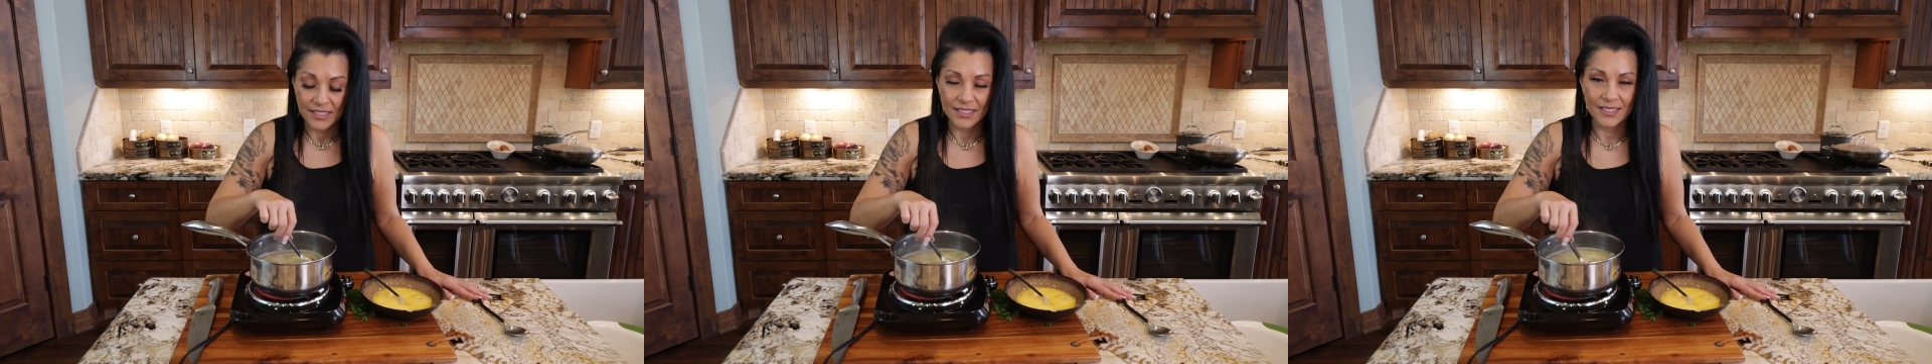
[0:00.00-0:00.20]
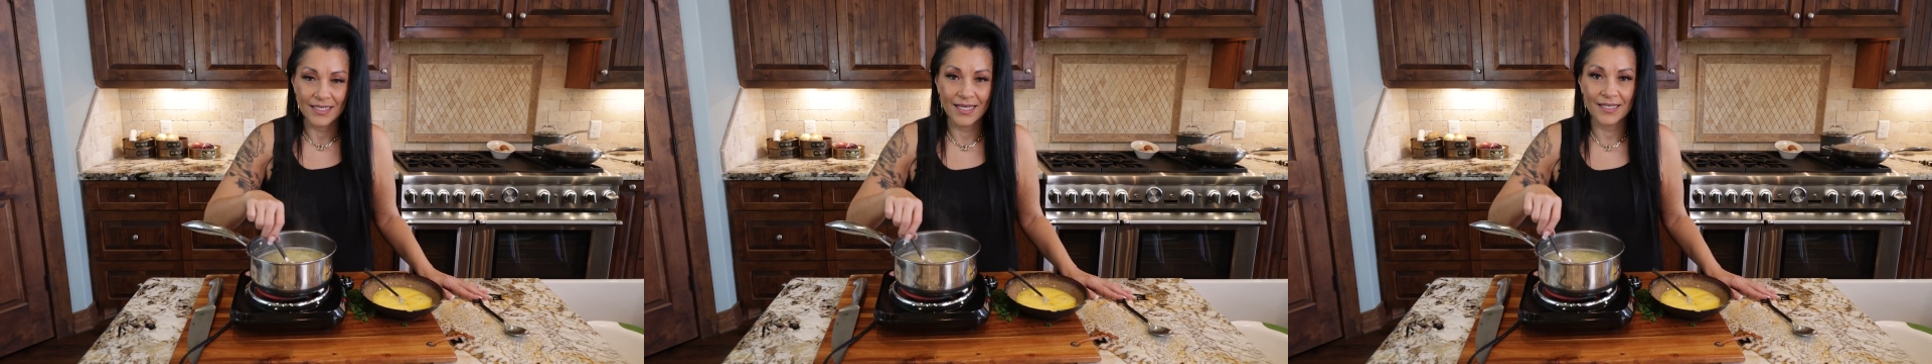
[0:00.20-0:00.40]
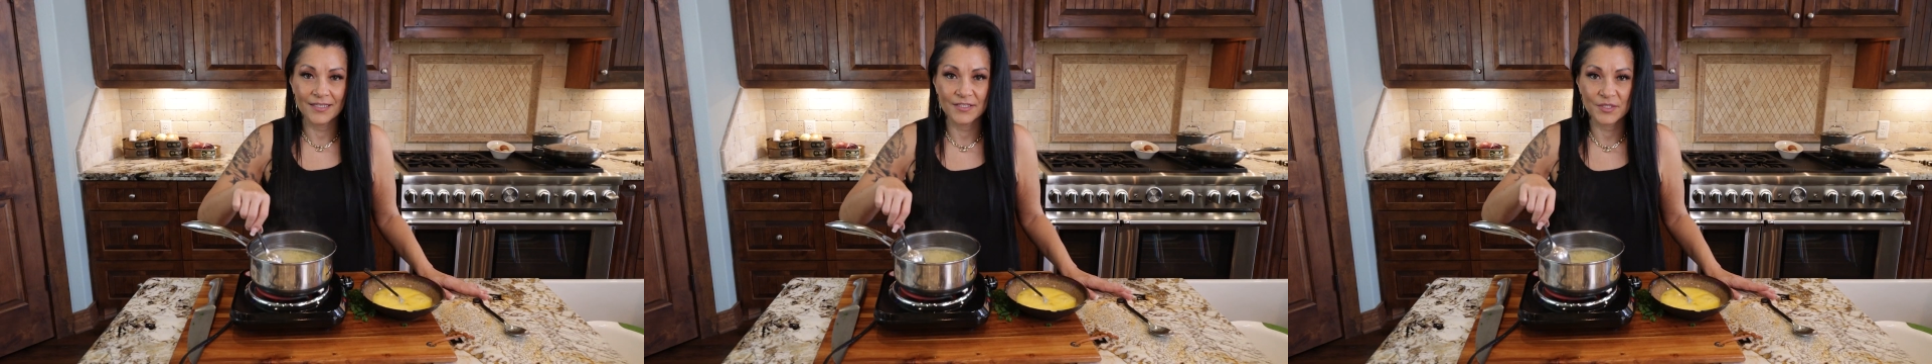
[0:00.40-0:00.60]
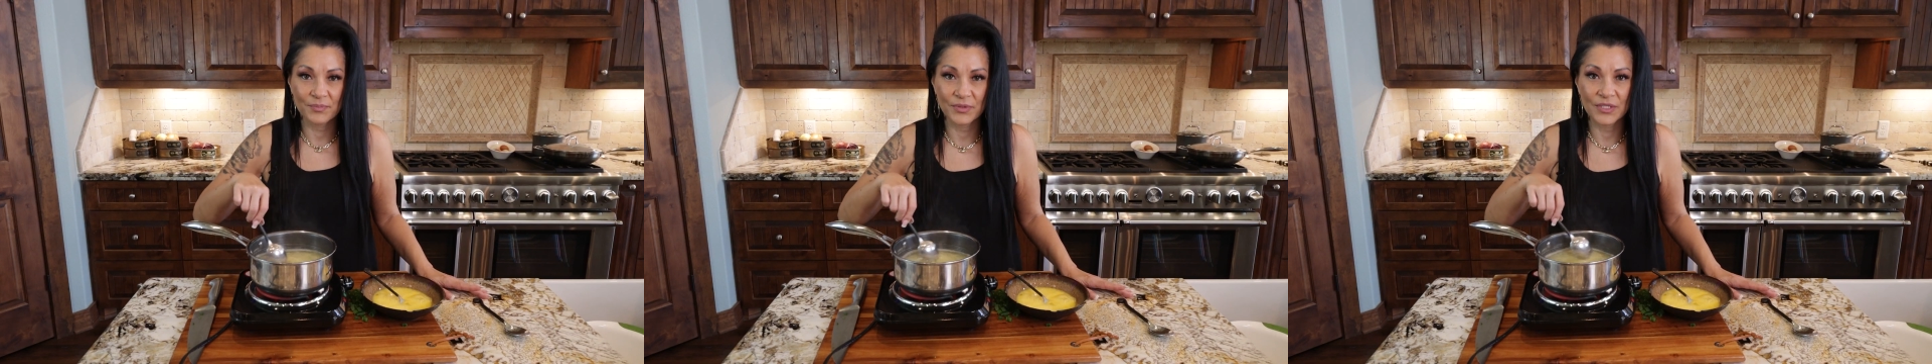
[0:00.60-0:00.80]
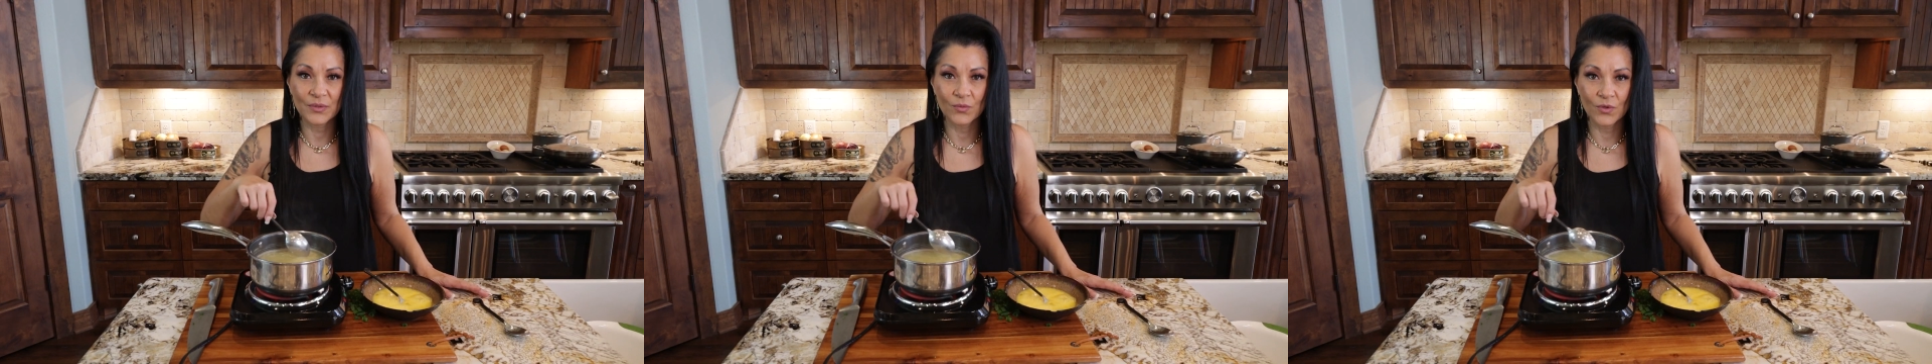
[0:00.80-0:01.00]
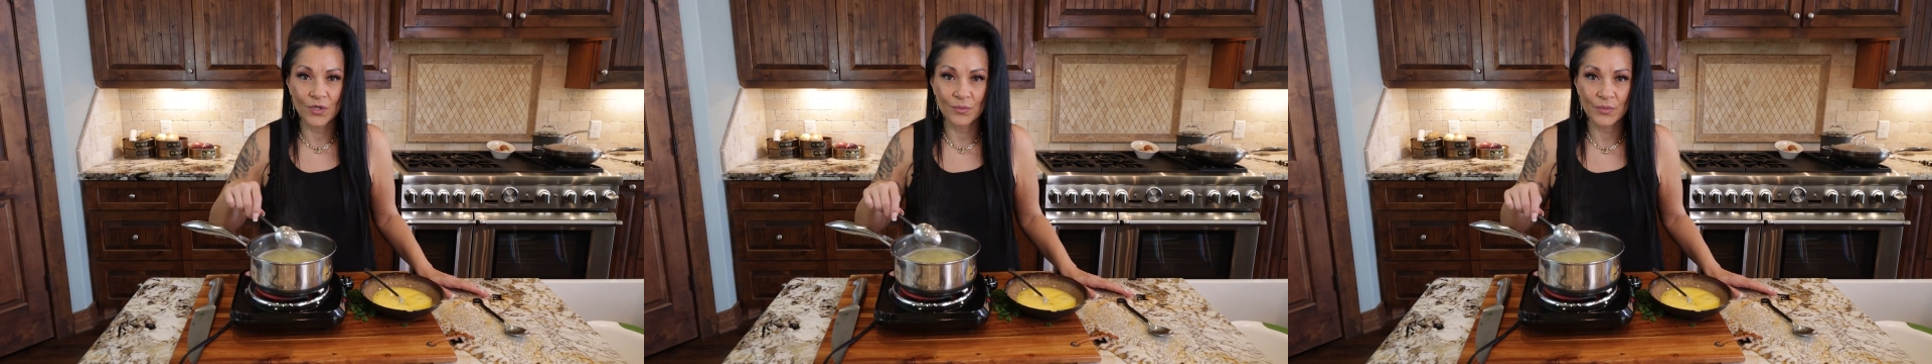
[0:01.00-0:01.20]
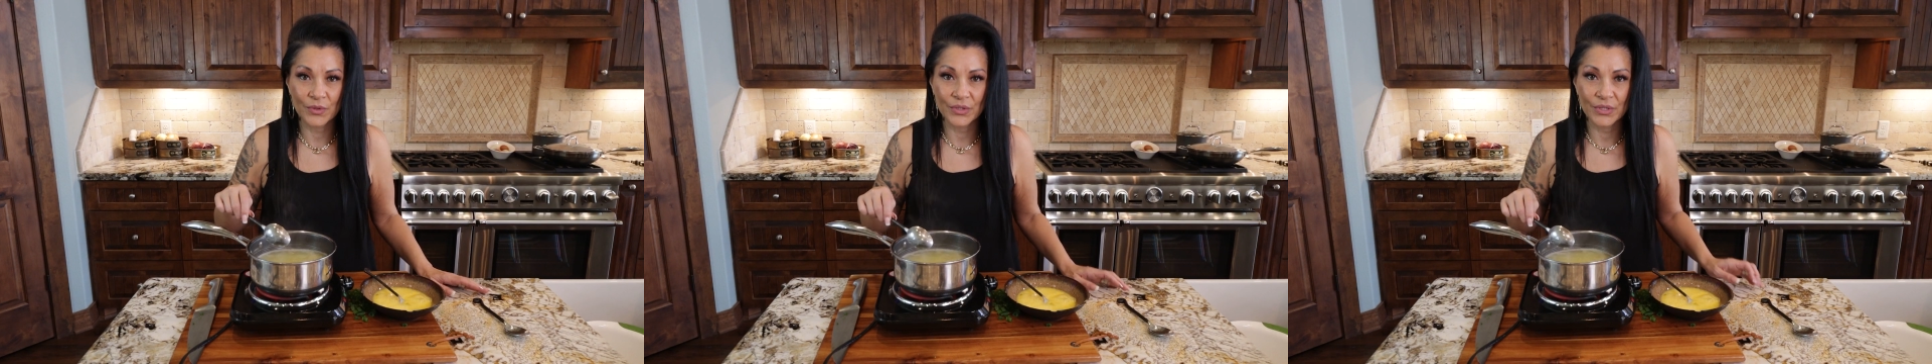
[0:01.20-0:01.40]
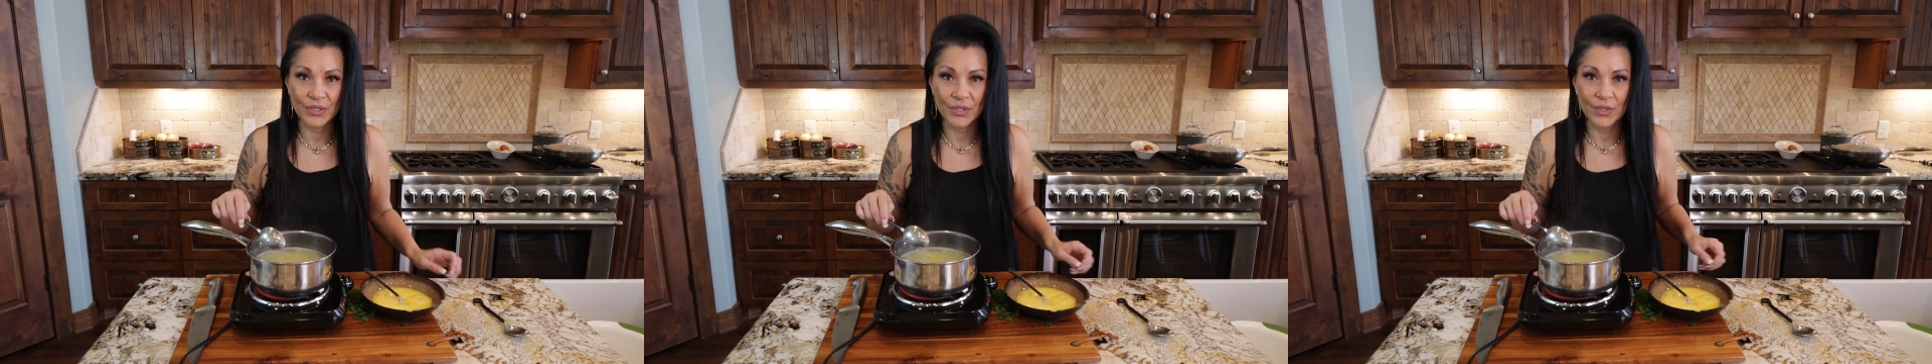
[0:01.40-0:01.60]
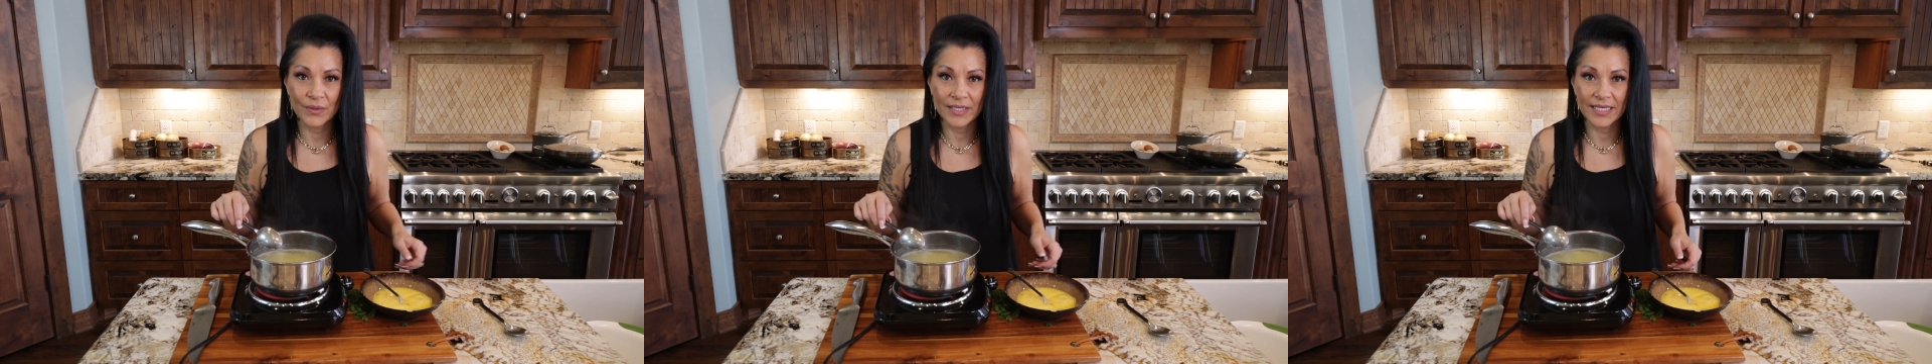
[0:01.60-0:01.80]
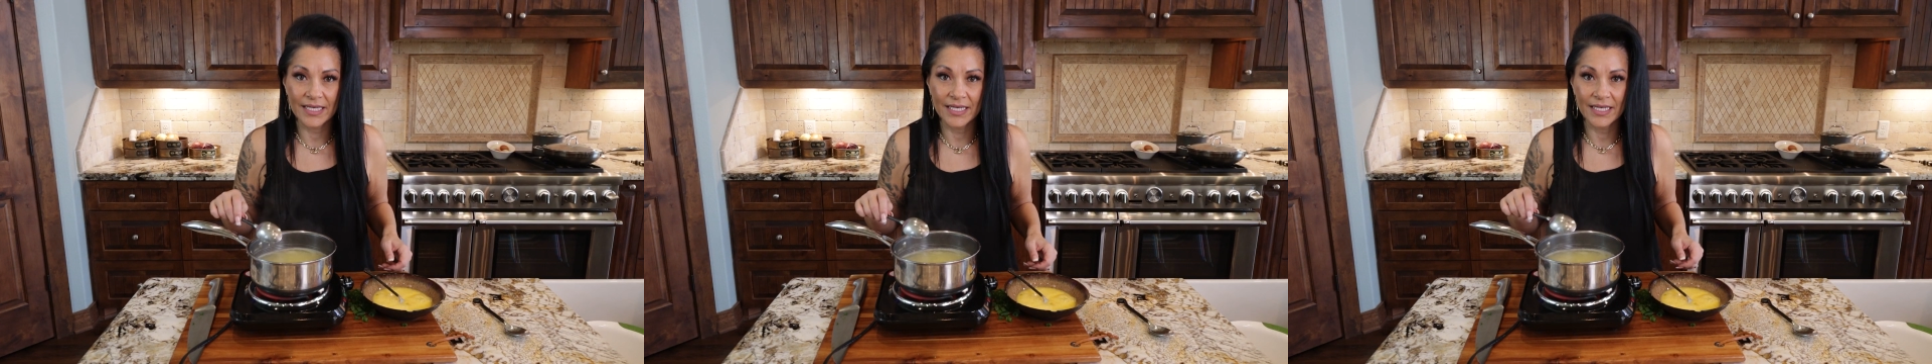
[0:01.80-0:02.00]
Now that it's pretty warm, we're gonna go
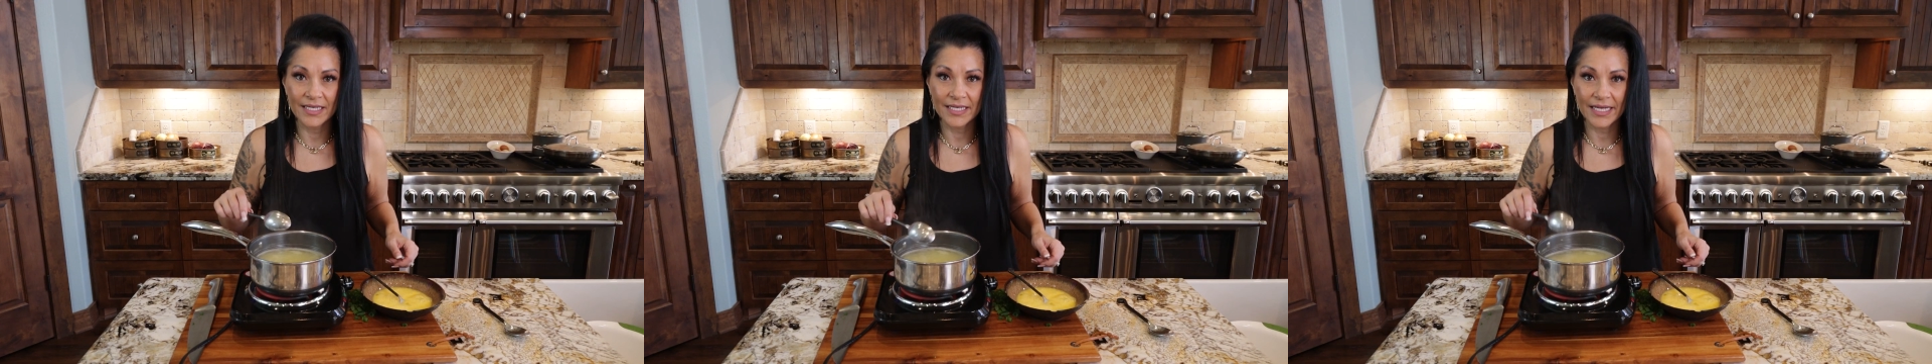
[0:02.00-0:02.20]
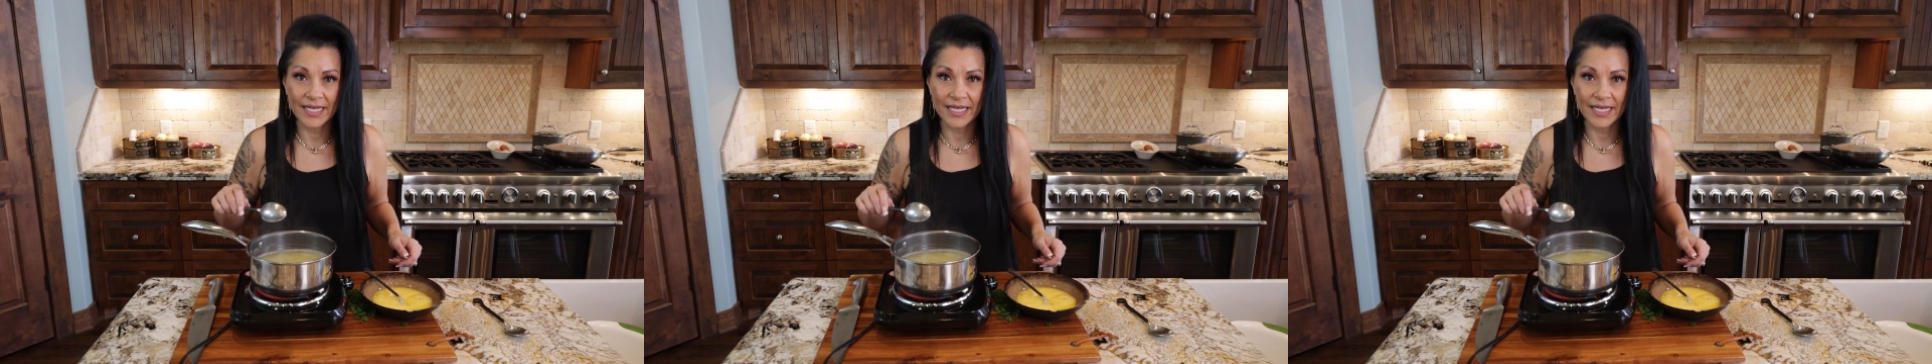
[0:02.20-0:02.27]
ahead